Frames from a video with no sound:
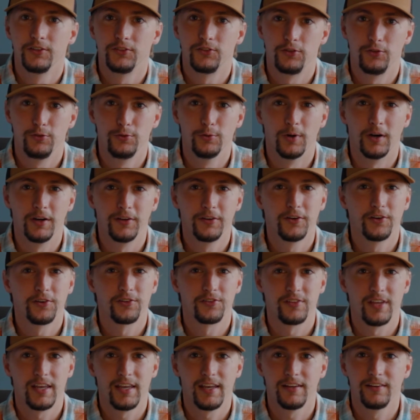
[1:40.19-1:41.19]
to
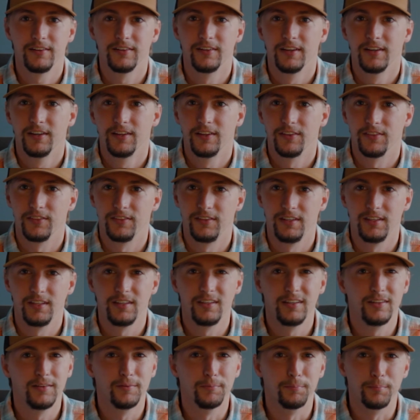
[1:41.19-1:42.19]
understand
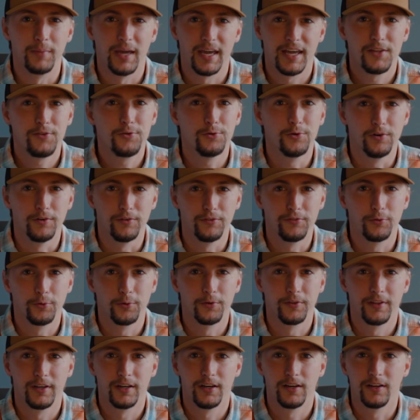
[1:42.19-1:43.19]
the manual
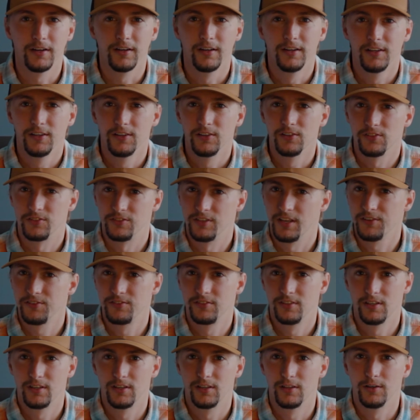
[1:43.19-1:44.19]
for their
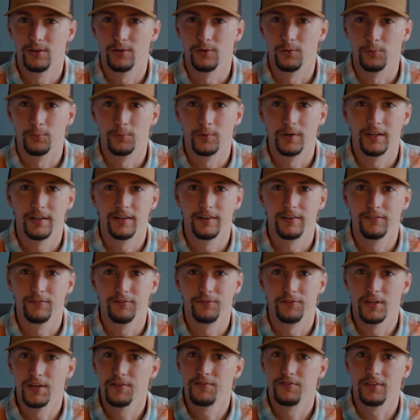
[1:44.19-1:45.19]
Cessna
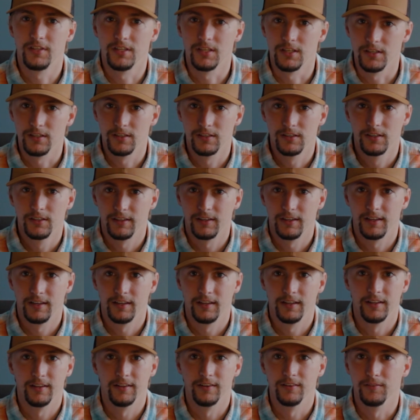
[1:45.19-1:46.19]
150
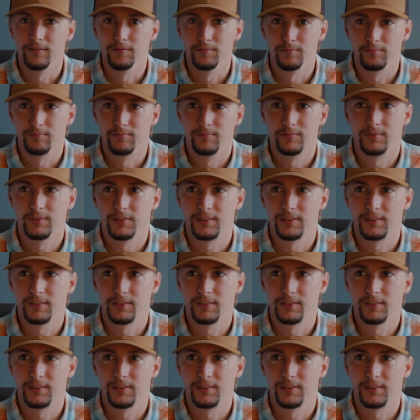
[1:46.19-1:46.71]
and